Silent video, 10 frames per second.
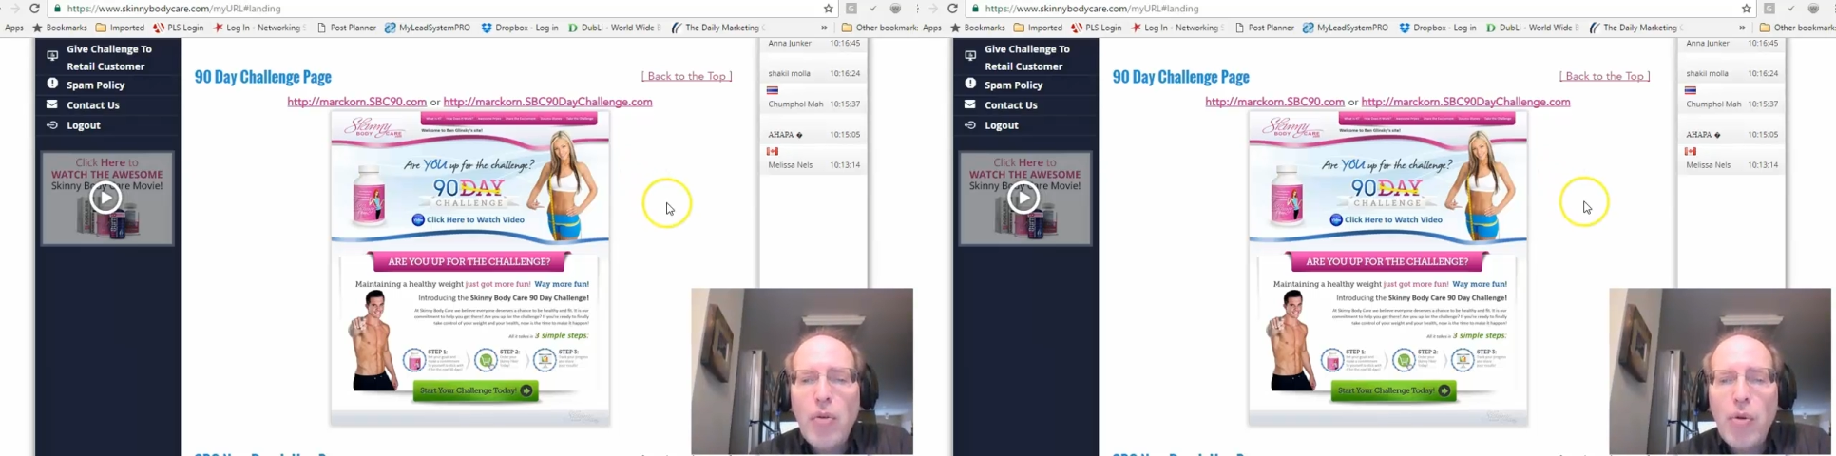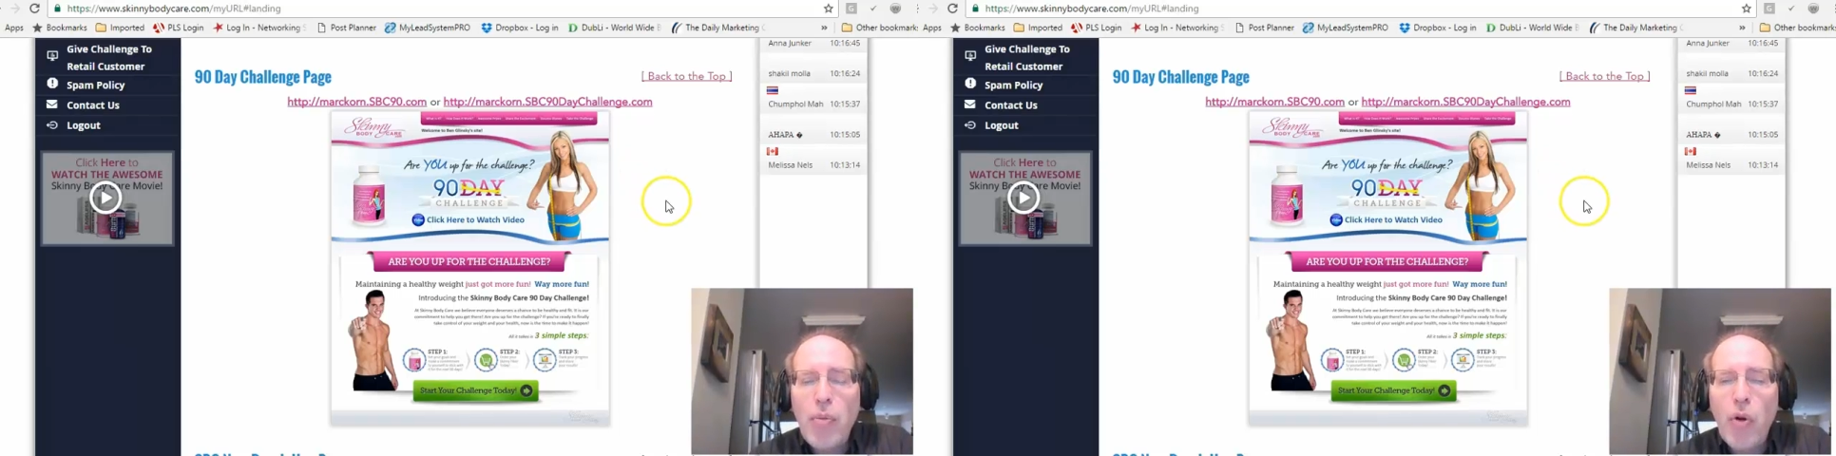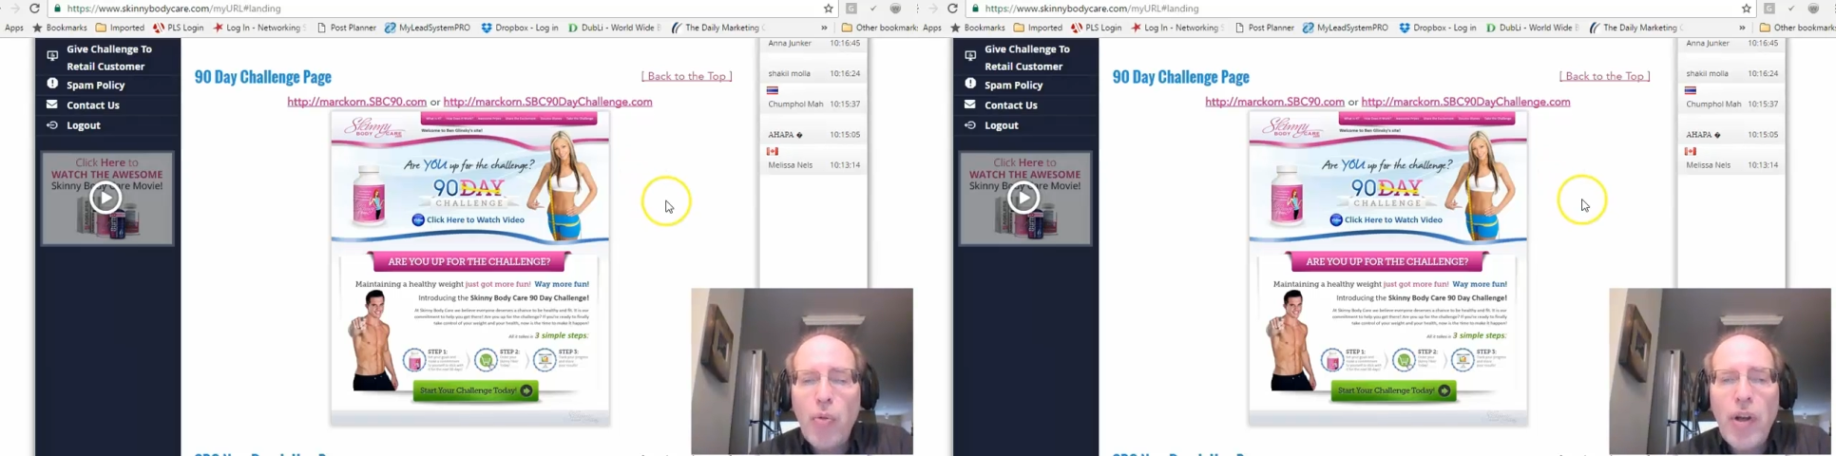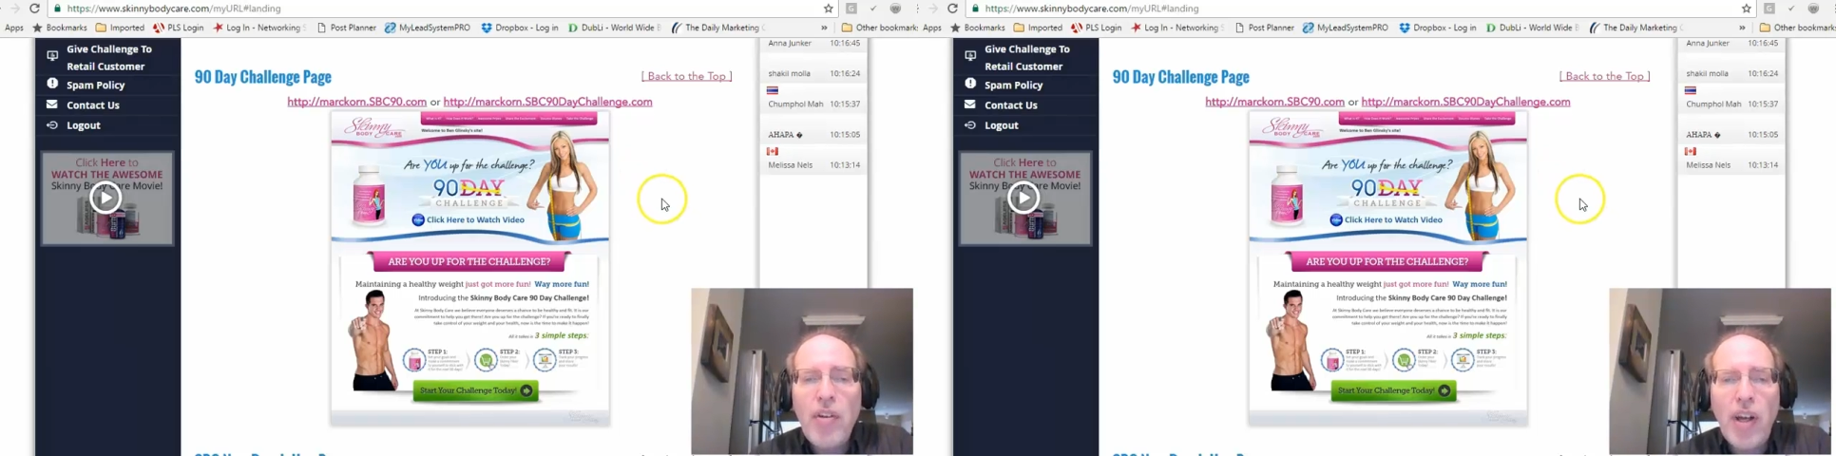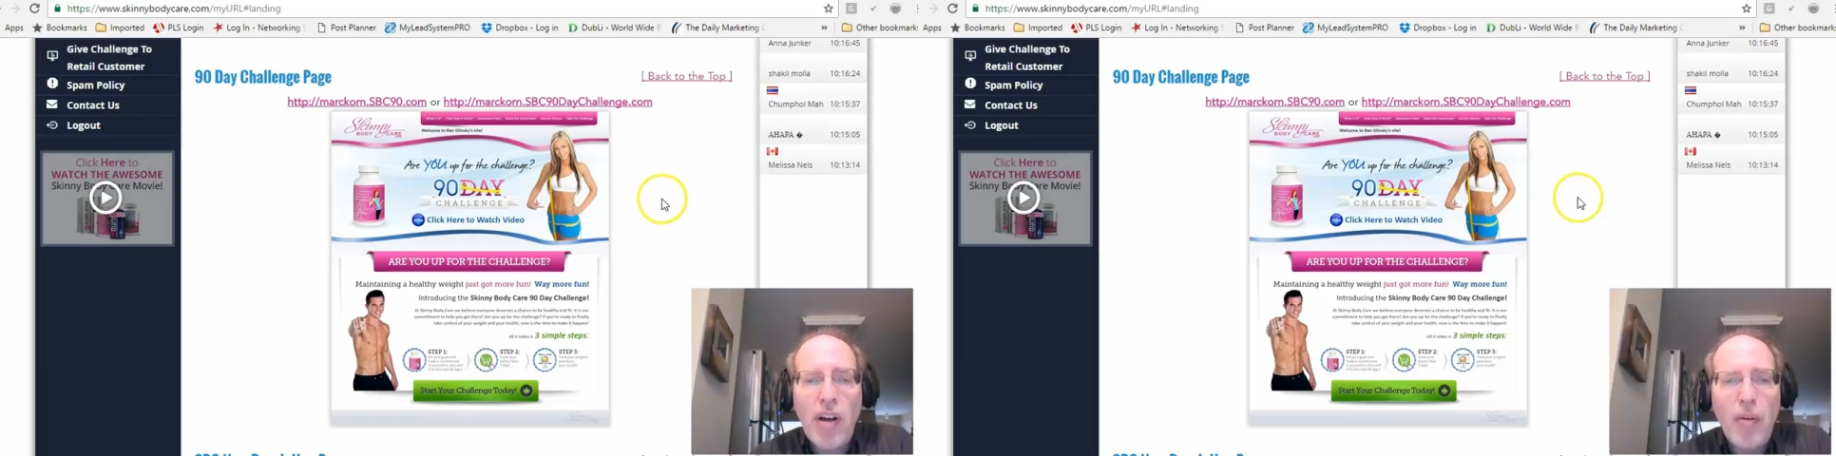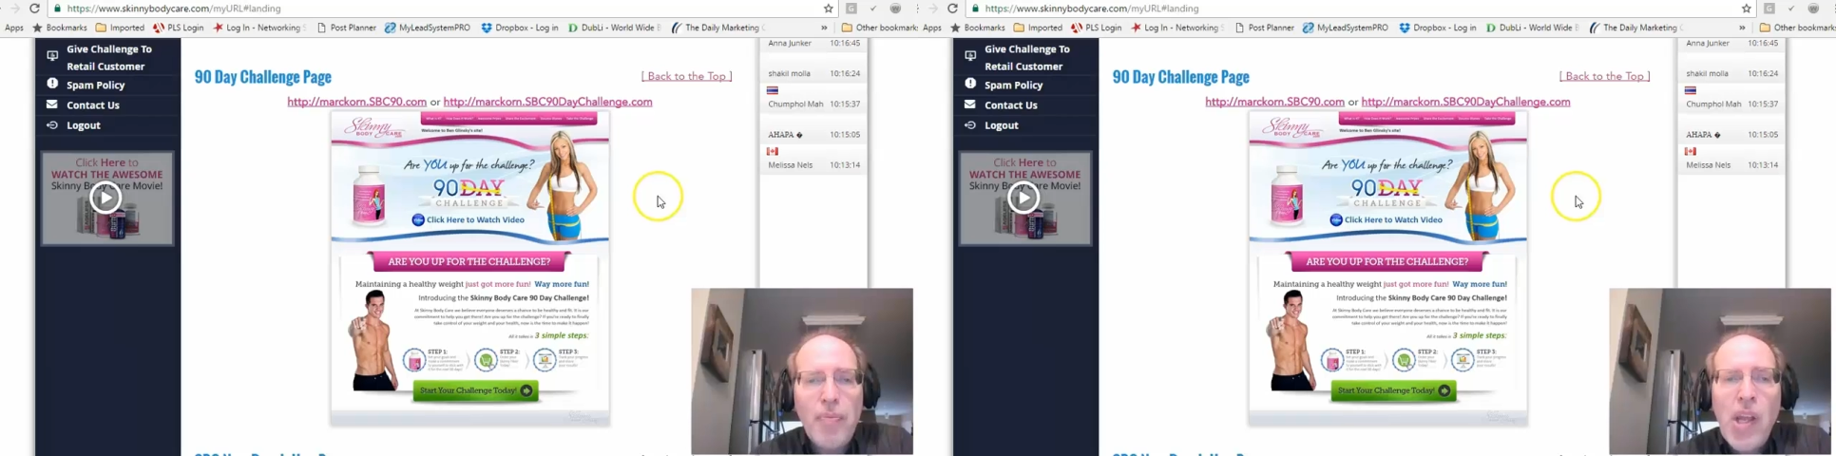to promote retail,